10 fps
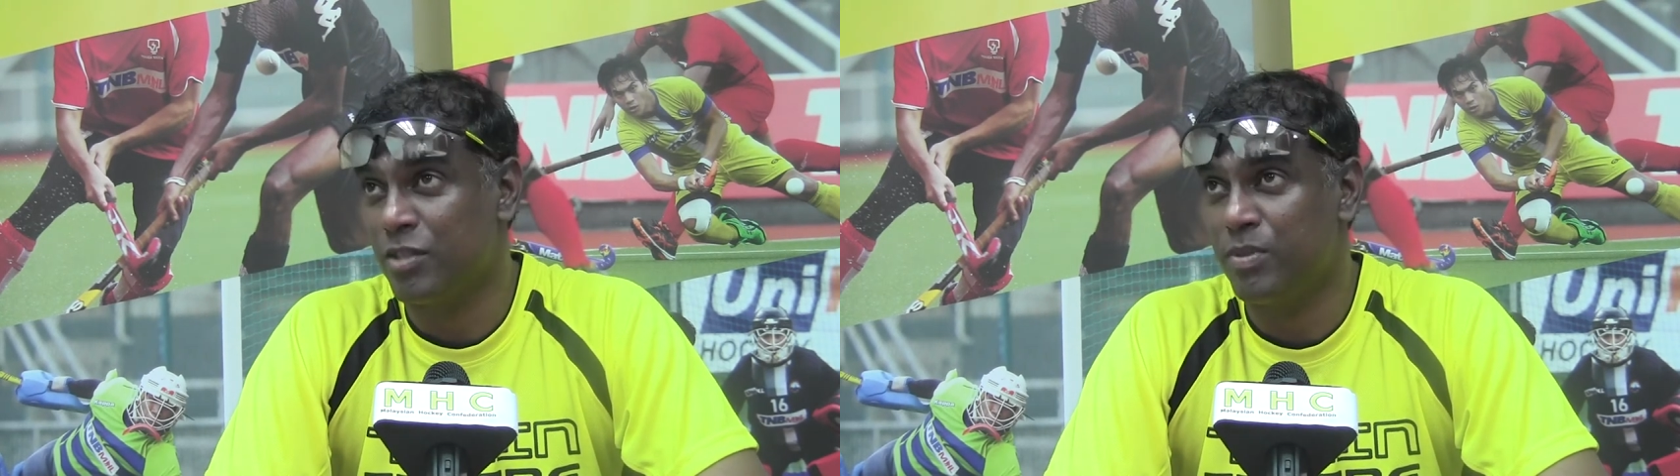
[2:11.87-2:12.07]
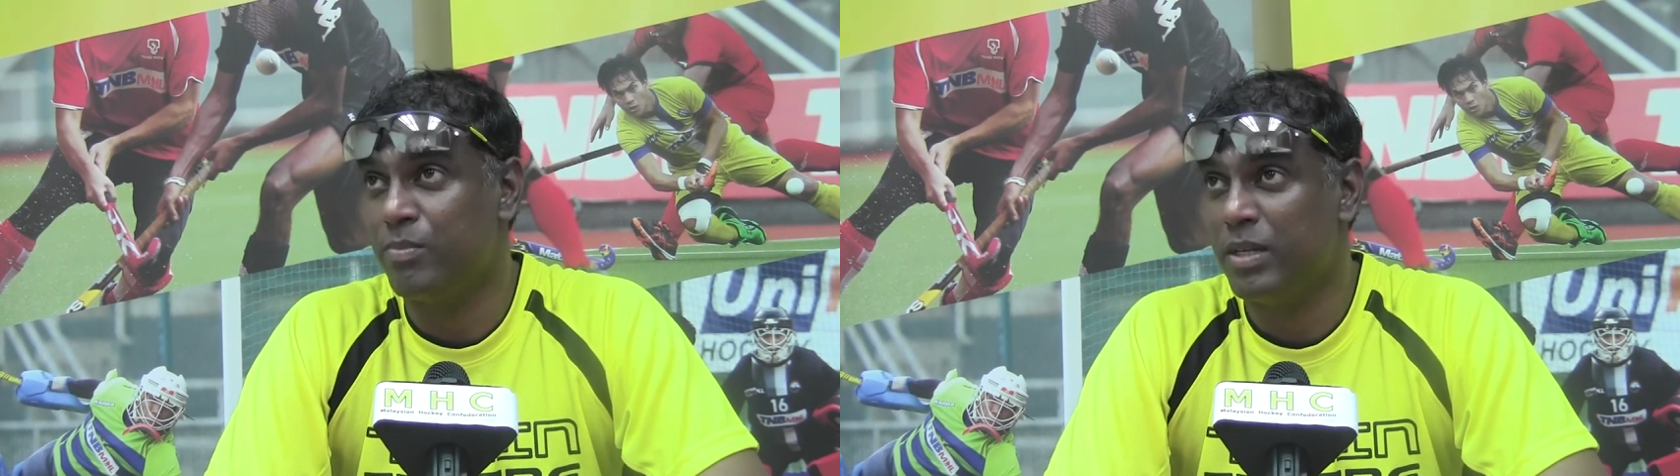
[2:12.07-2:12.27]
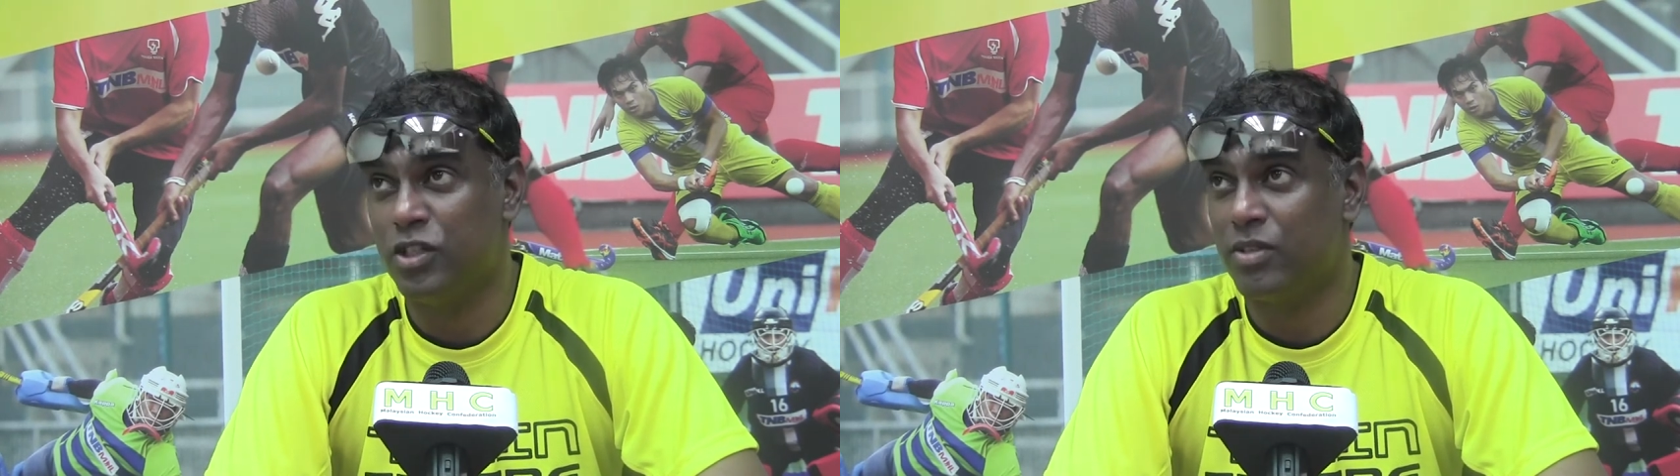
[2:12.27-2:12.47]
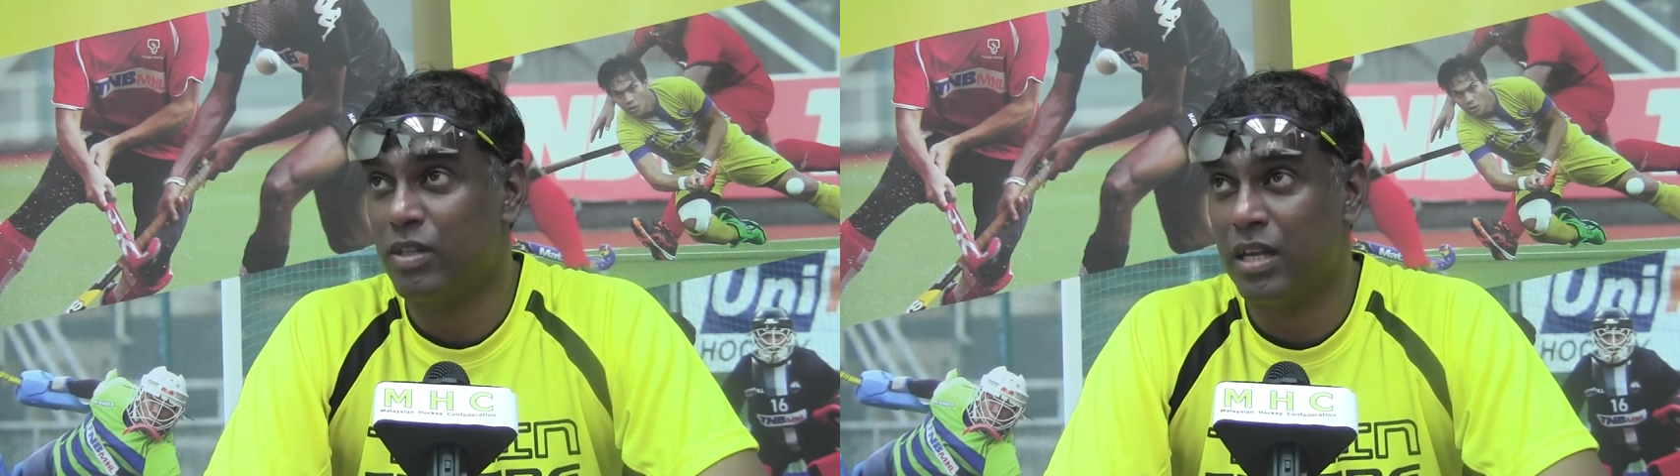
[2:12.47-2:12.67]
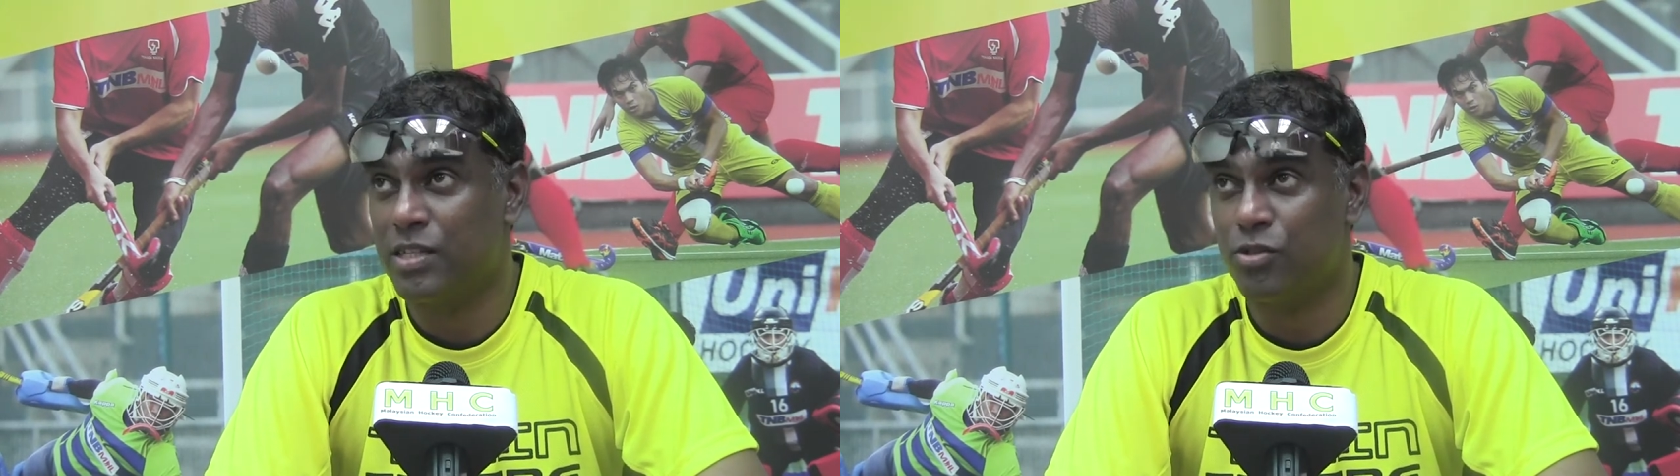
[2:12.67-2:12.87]
He's been purging for
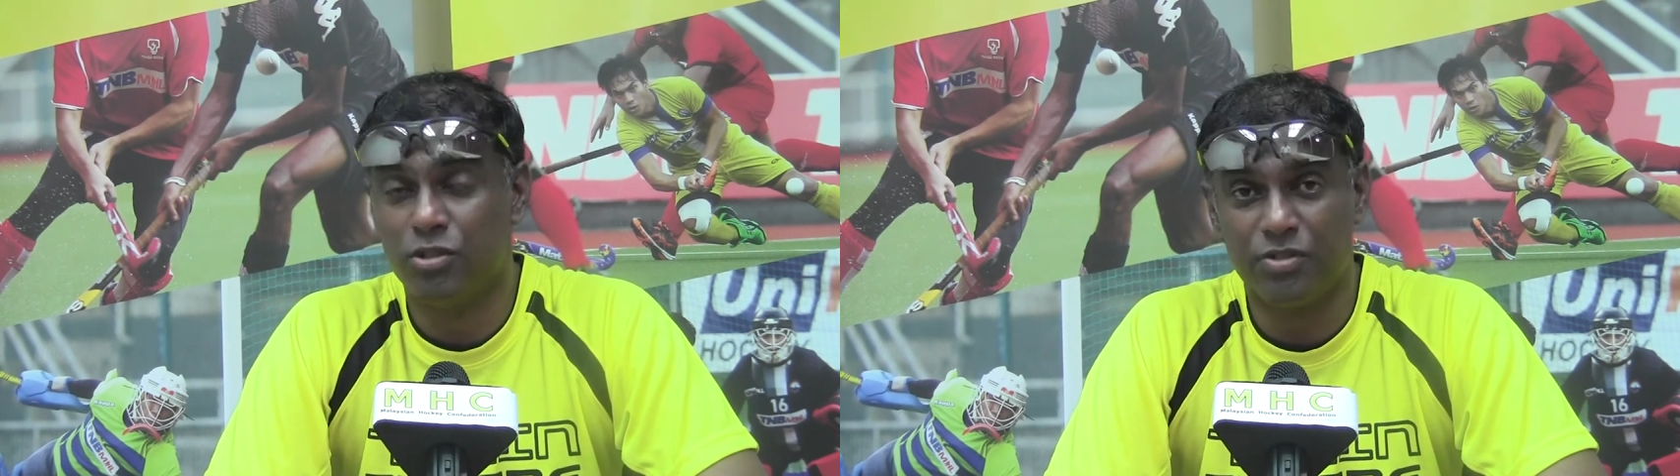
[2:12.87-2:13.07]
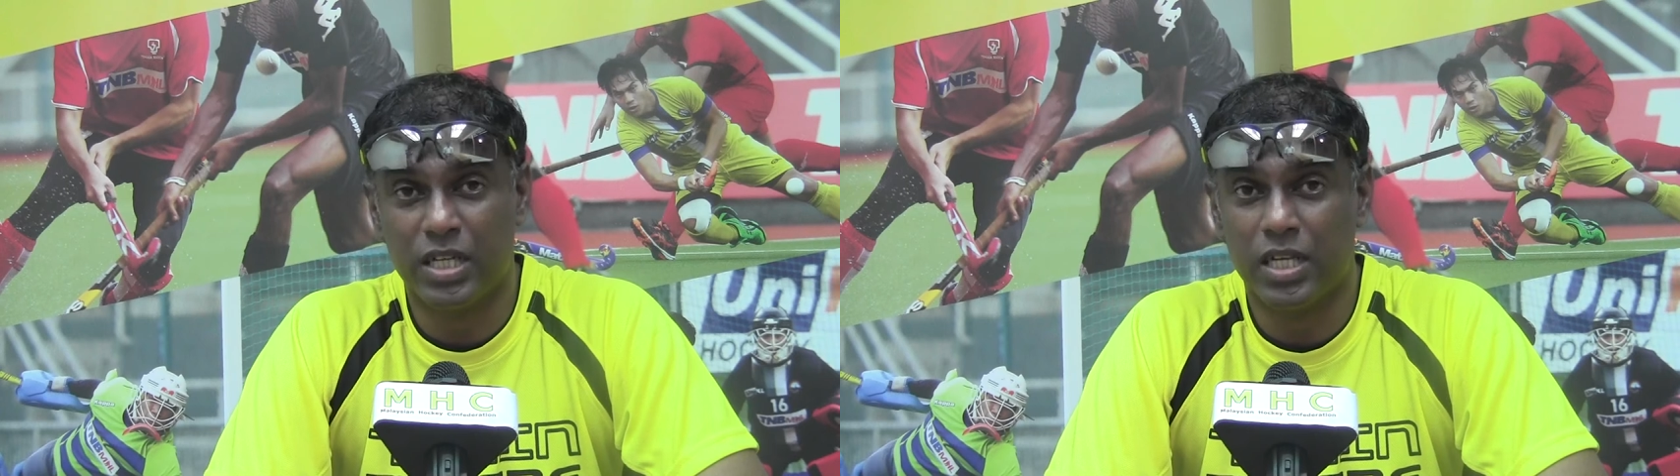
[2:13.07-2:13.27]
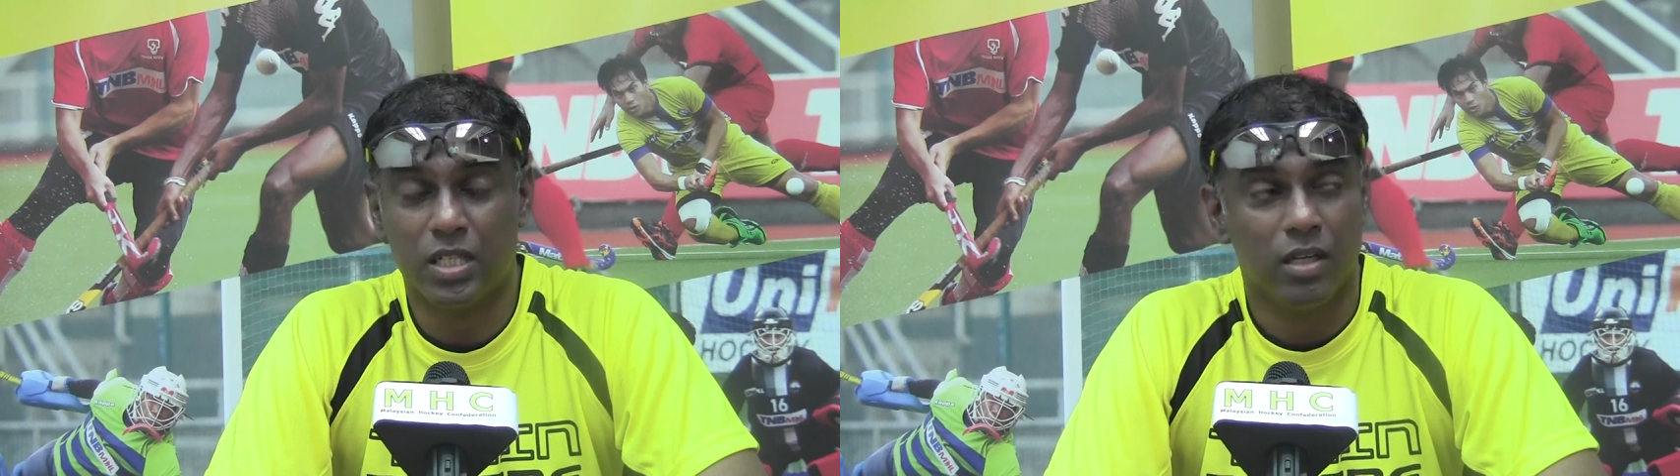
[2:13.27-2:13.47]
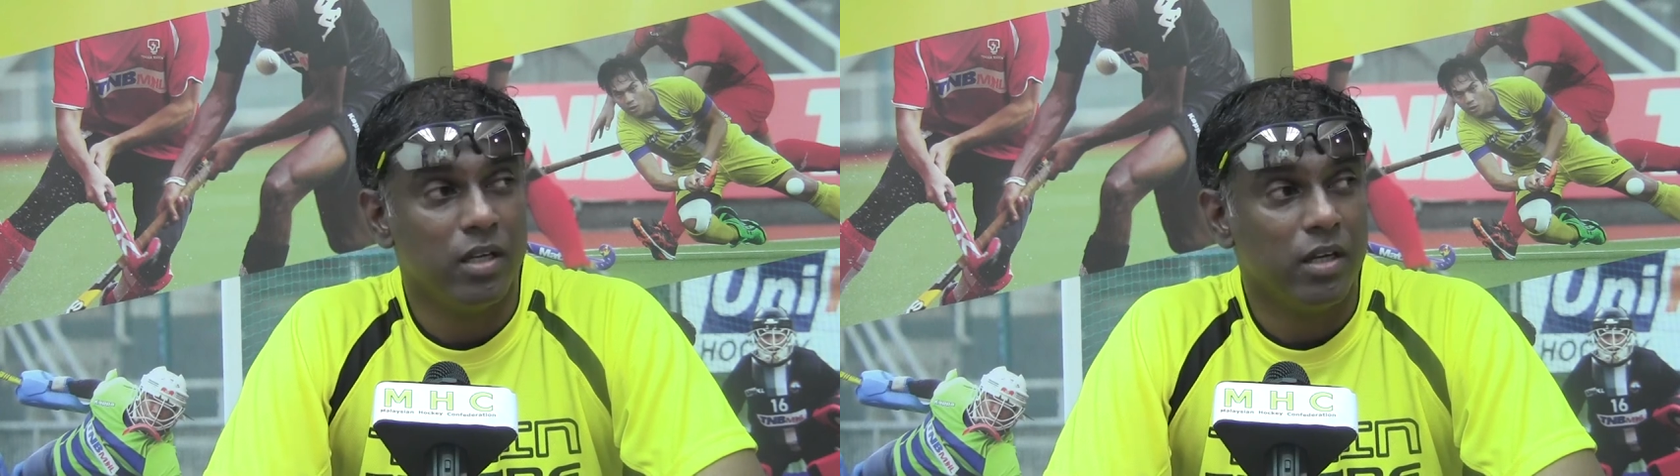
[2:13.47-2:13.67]
the last 2-3 days.